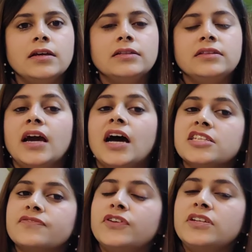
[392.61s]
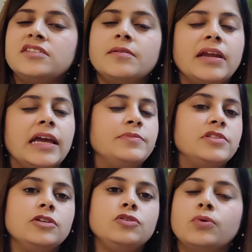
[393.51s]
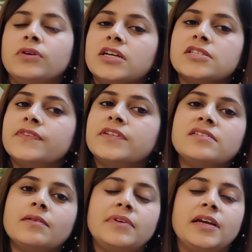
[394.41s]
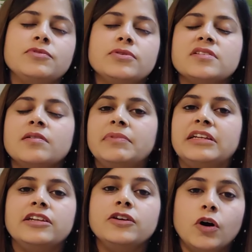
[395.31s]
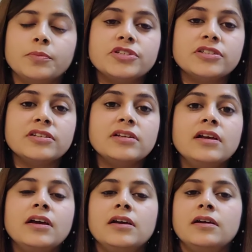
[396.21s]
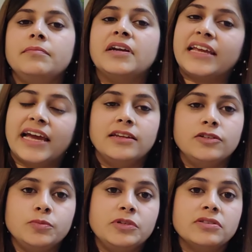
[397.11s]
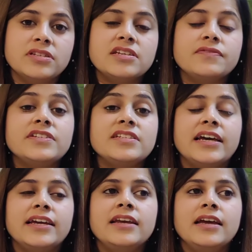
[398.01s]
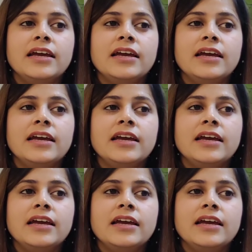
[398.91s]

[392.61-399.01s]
They ask for it sometimes, they don't ask for it sometimes, so it's completely optional, but carry to be on the safer side.